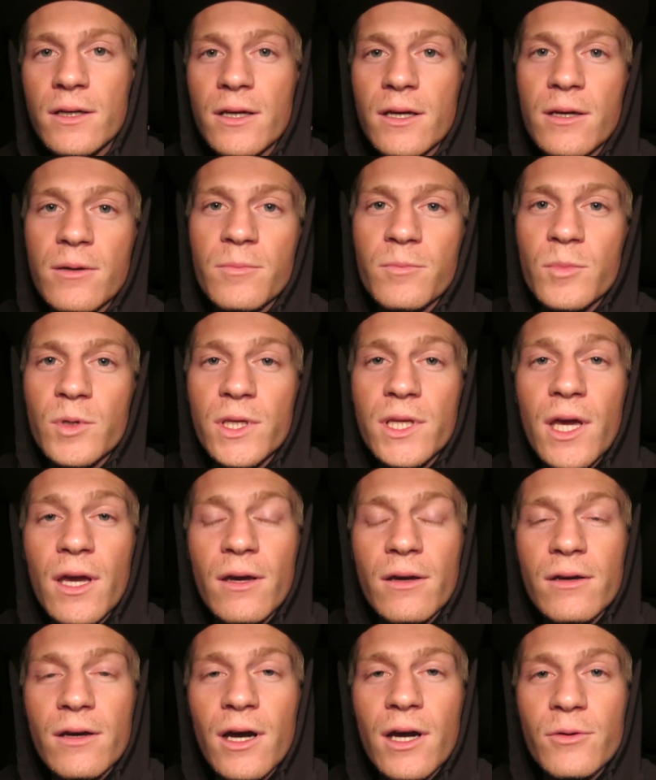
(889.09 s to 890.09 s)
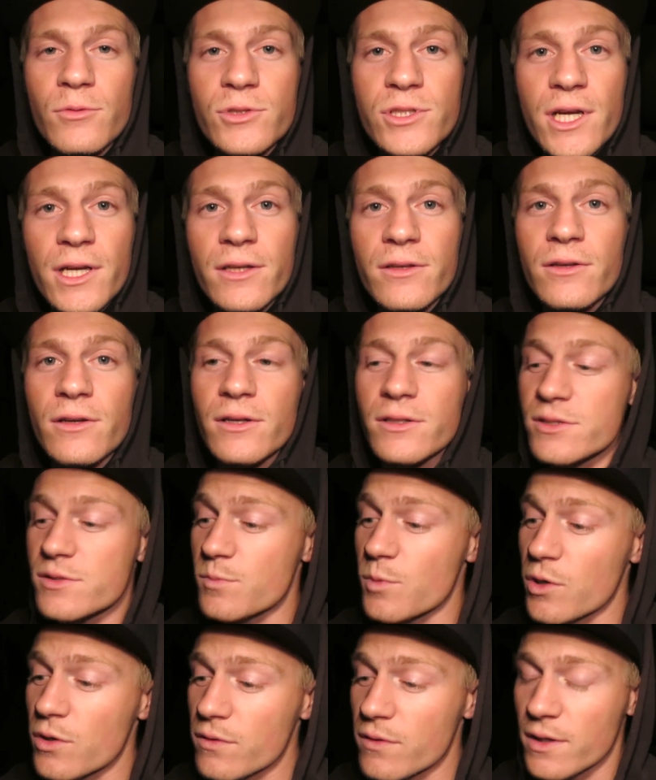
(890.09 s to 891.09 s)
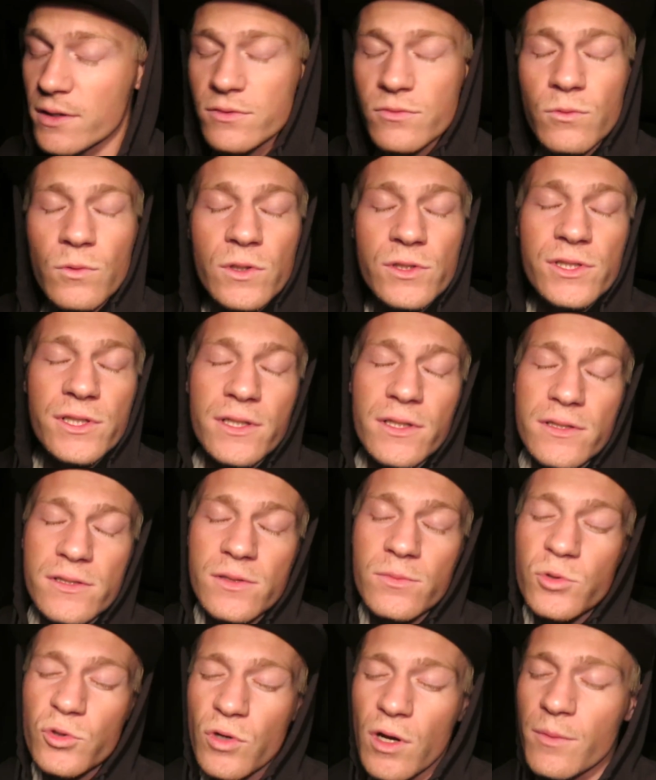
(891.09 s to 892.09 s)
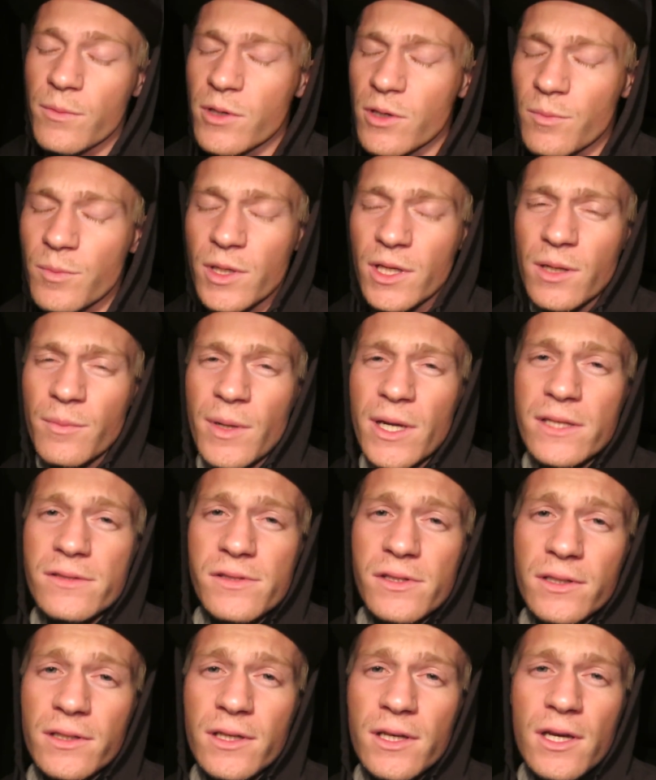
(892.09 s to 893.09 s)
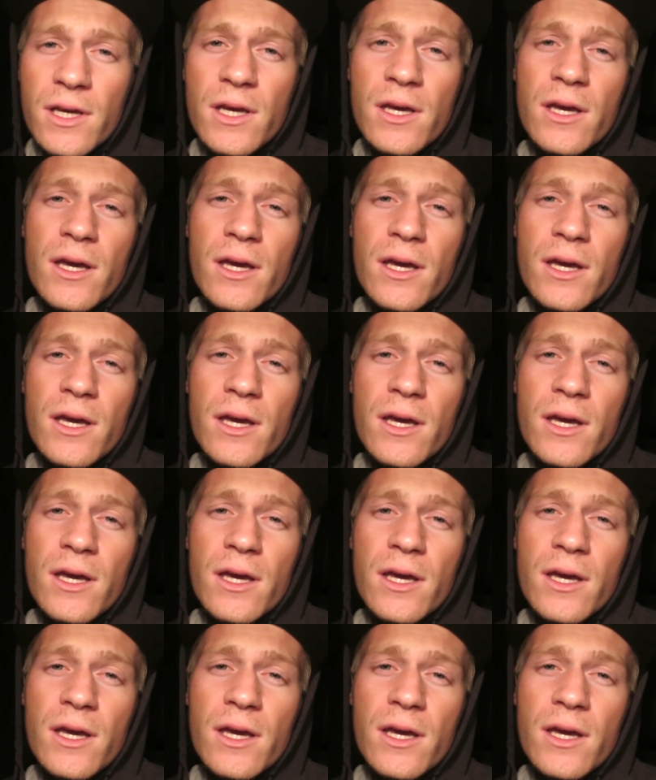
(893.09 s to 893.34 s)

But yeah, I will check you guys tomorrow. Thanks for watching and subscribing and being amazing.